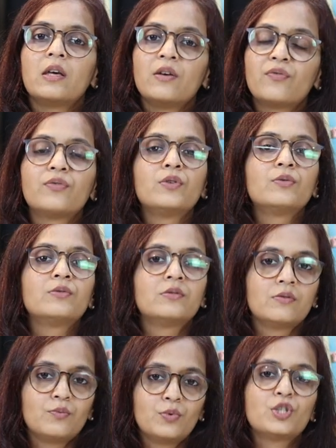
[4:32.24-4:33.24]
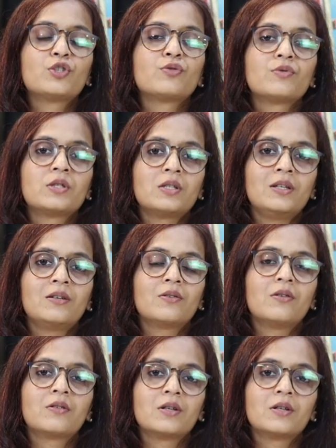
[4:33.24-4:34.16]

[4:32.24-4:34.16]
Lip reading: If you wish to seek or